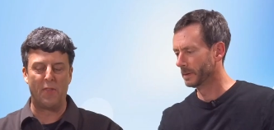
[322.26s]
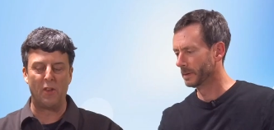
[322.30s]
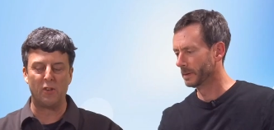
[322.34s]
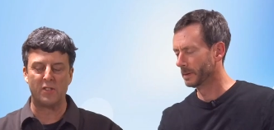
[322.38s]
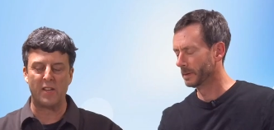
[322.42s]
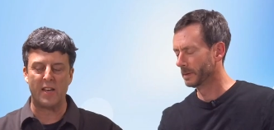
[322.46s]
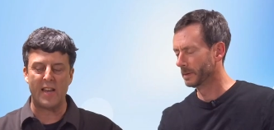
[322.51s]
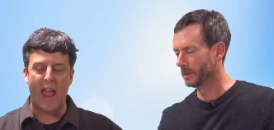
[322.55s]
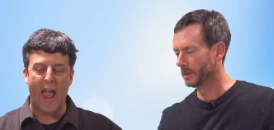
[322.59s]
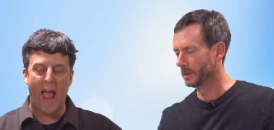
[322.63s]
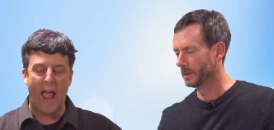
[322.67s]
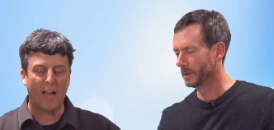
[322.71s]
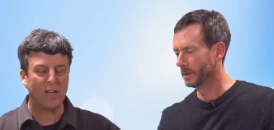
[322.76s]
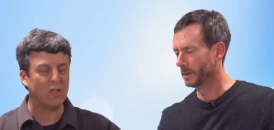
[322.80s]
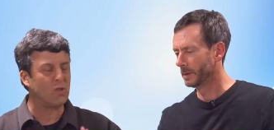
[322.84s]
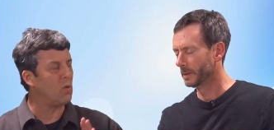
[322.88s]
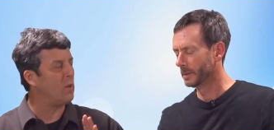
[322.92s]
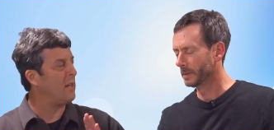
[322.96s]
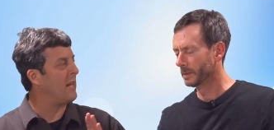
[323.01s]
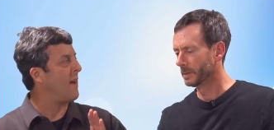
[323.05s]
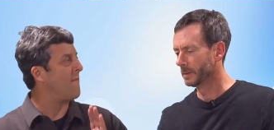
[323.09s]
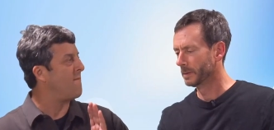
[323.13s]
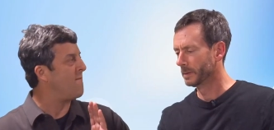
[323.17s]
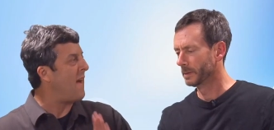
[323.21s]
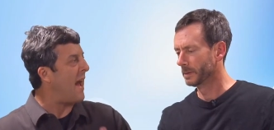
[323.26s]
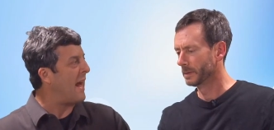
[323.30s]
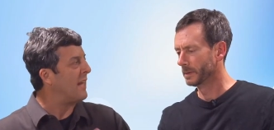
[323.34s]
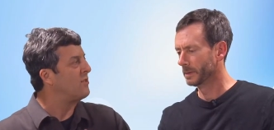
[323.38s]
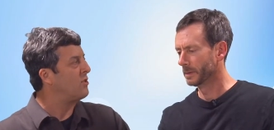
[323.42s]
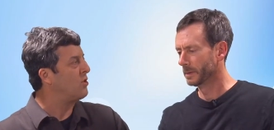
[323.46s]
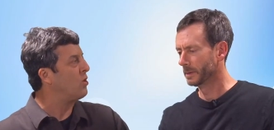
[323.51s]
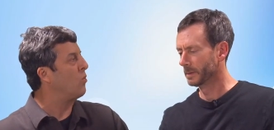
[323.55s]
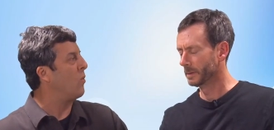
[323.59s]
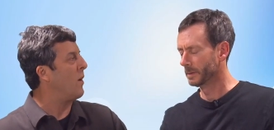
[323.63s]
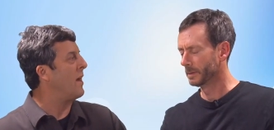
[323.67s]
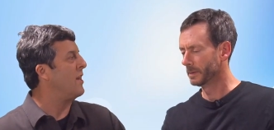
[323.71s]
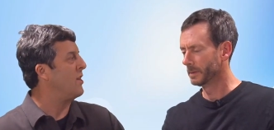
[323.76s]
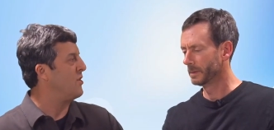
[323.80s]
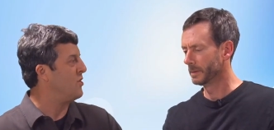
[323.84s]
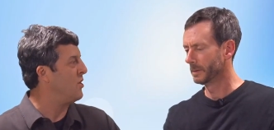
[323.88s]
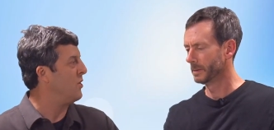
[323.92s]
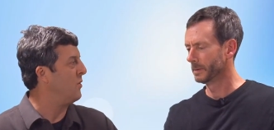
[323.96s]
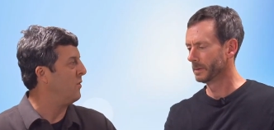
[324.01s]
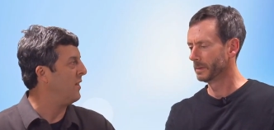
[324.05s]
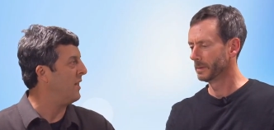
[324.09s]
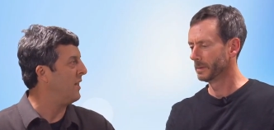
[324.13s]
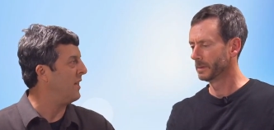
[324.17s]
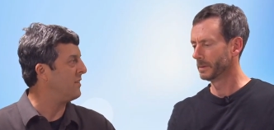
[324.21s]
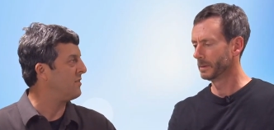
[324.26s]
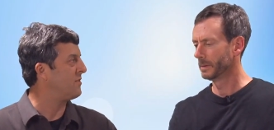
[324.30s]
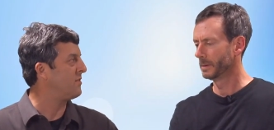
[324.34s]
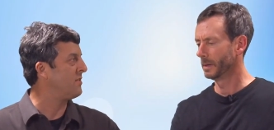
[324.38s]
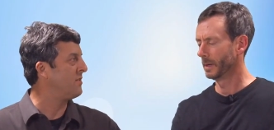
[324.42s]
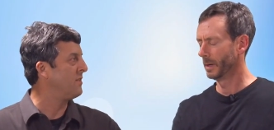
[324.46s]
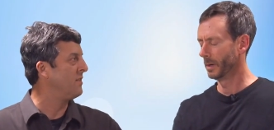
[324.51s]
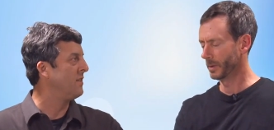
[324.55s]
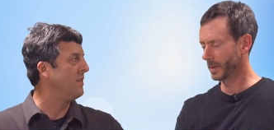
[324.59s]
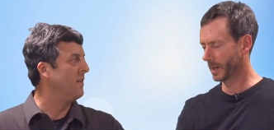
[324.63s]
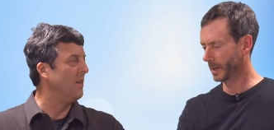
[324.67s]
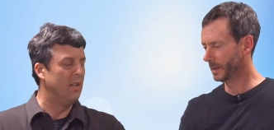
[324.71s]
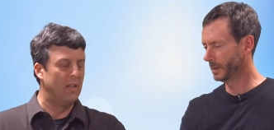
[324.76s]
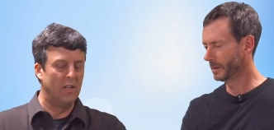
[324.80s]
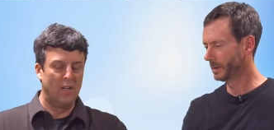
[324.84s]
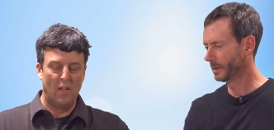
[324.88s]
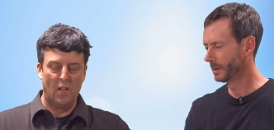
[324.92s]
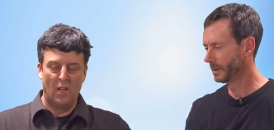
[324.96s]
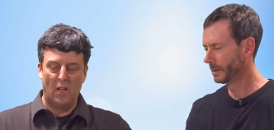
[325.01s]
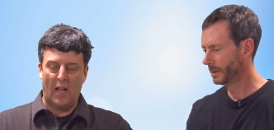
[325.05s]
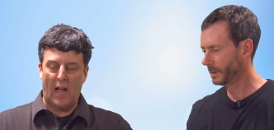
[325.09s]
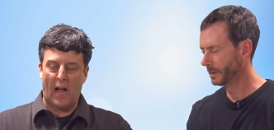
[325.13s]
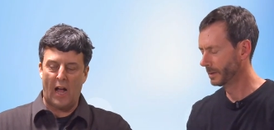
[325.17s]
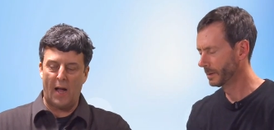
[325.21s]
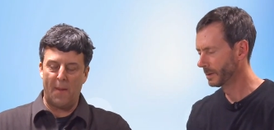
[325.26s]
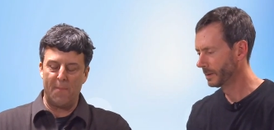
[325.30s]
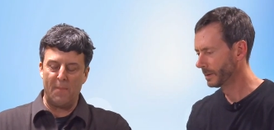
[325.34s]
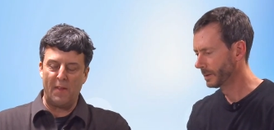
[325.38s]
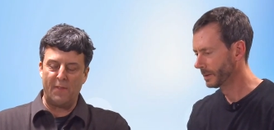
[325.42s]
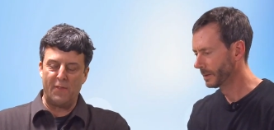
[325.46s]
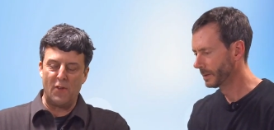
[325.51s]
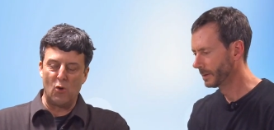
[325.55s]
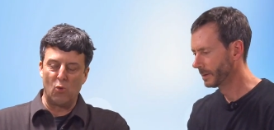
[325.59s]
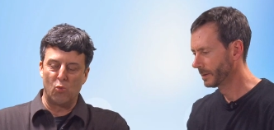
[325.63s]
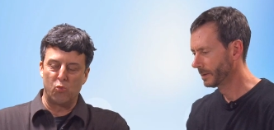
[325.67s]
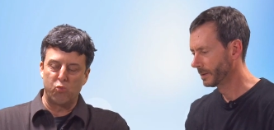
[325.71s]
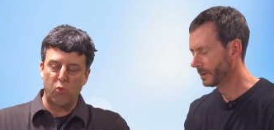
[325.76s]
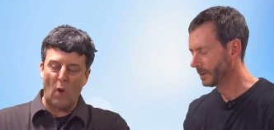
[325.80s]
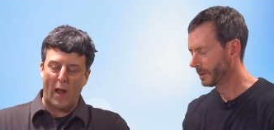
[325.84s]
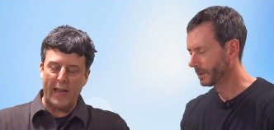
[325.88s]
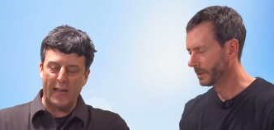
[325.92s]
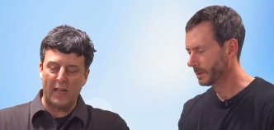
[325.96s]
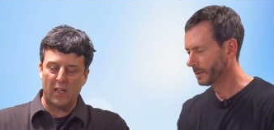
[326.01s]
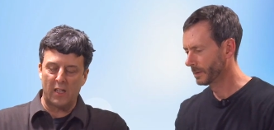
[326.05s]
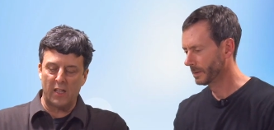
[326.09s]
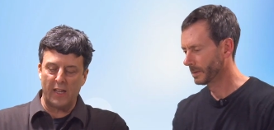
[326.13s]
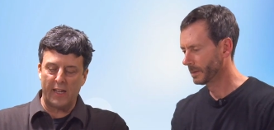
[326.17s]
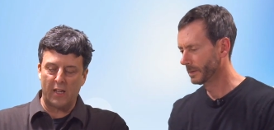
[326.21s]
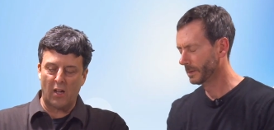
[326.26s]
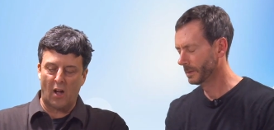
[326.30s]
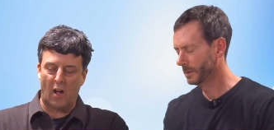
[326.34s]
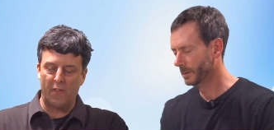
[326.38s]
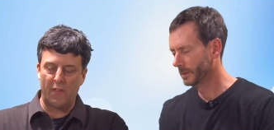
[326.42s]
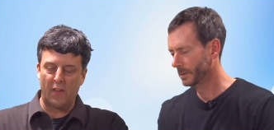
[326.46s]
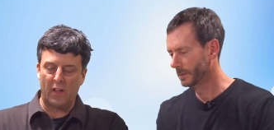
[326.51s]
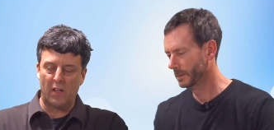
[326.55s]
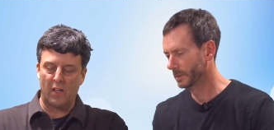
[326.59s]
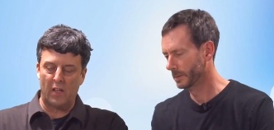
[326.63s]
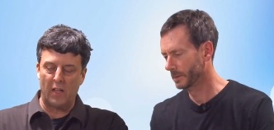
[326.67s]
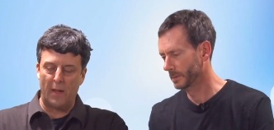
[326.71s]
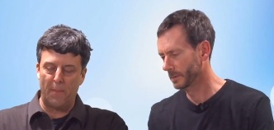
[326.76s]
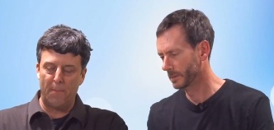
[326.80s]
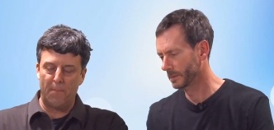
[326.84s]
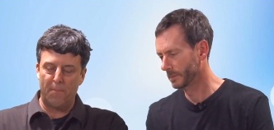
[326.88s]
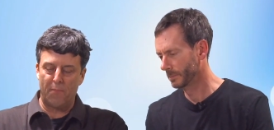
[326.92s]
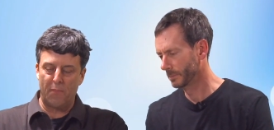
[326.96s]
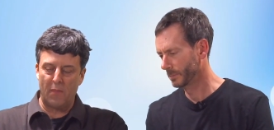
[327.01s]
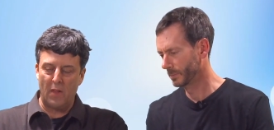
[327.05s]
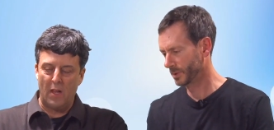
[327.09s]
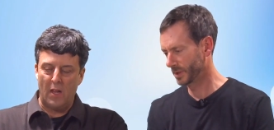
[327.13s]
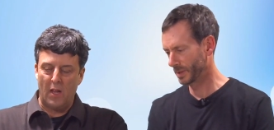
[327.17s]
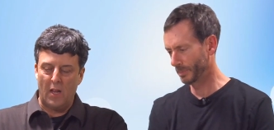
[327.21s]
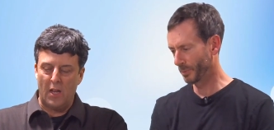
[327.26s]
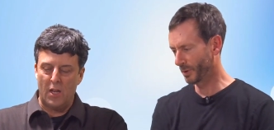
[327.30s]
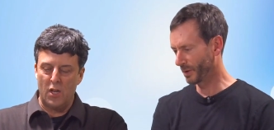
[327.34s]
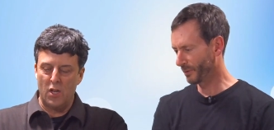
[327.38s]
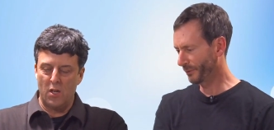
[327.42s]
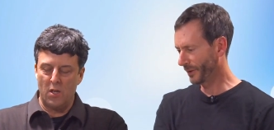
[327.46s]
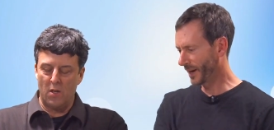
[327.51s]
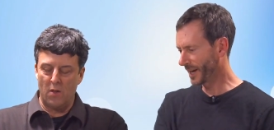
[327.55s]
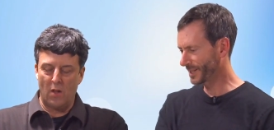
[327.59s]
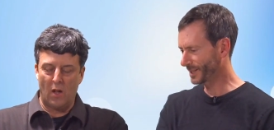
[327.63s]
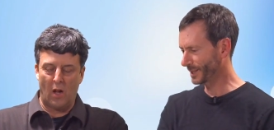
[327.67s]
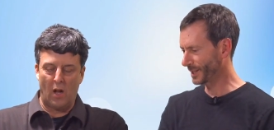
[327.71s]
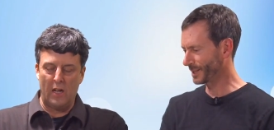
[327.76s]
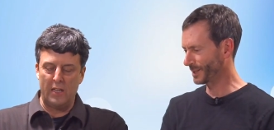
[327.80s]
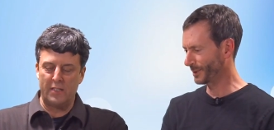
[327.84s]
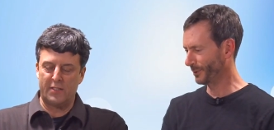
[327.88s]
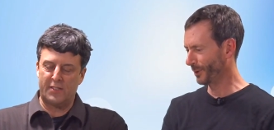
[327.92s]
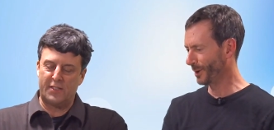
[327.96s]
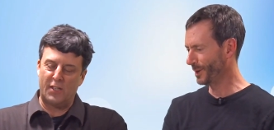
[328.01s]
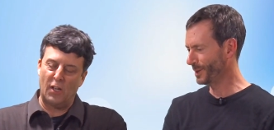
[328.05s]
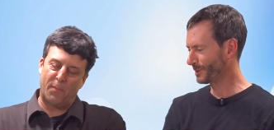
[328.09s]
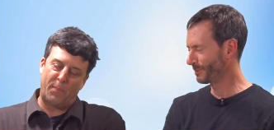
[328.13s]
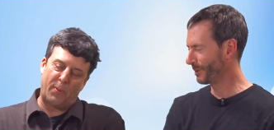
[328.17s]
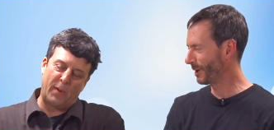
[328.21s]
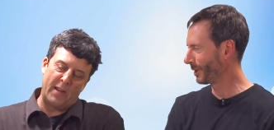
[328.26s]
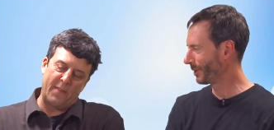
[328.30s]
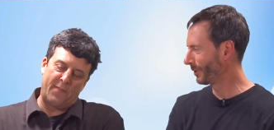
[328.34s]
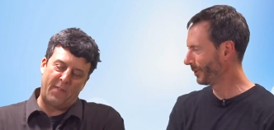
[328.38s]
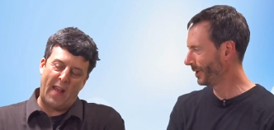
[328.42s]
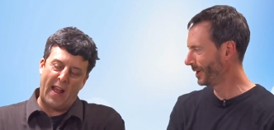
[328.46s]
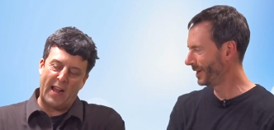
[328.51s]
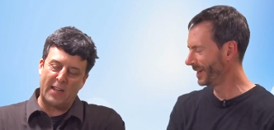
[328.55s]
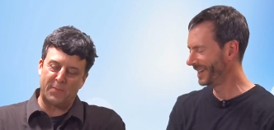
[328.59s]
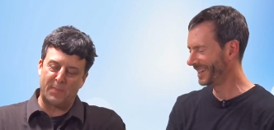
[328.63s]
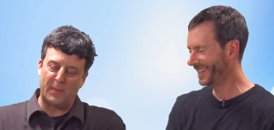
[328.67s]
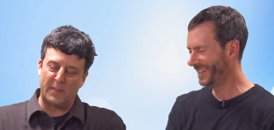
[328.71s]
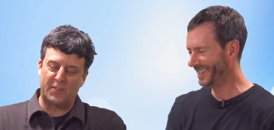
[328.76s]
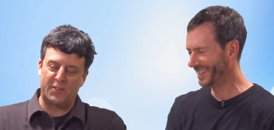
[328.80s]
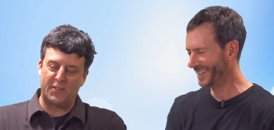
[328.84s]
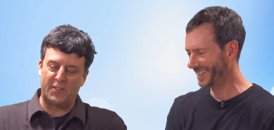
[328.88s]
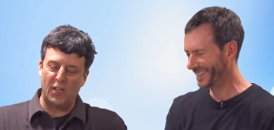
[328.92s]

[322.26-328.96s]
Speaker 1: But there's an actually a faster way to do this. Okay. Um, if you right click on the clip, seemed pretty fast as it was, by the fast, way. but